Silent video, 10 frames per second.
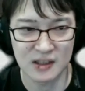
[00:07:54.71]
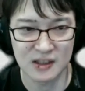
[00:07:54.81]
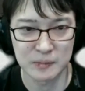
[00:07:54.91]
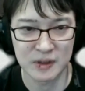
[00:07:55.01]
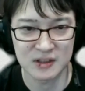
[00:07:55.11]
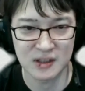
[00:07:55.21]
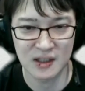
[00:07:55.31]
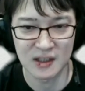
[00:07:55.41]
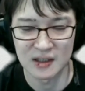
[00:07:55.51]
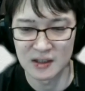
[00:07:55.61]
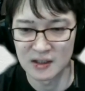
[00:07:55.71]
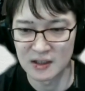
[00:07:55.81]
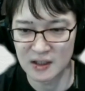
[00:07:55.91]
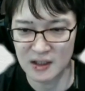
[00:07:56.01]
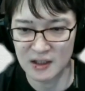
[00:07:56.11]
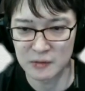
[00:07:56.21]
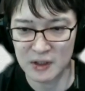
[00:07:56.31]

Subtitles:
and while there are several